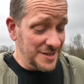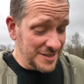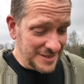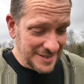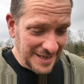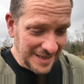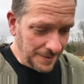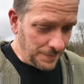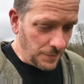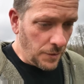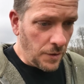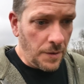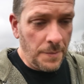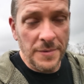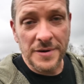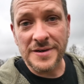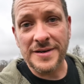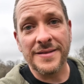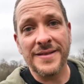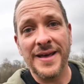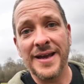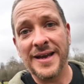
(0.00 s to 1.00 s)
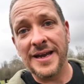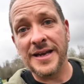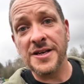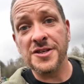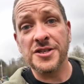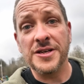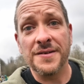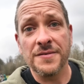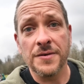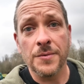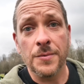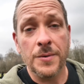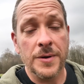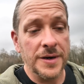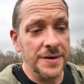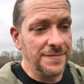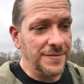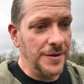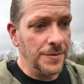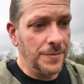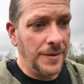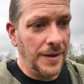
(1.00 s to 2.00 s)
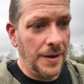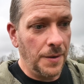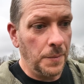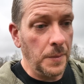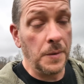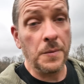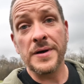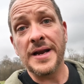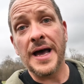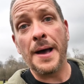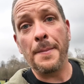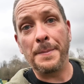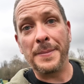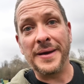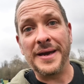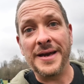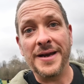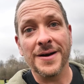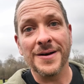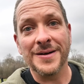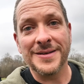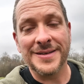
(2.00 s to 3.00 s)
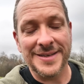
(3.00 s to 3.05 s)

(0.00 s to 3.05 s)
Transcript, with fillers: to just take a moment to thank each and every one of you. Uh, we would not be here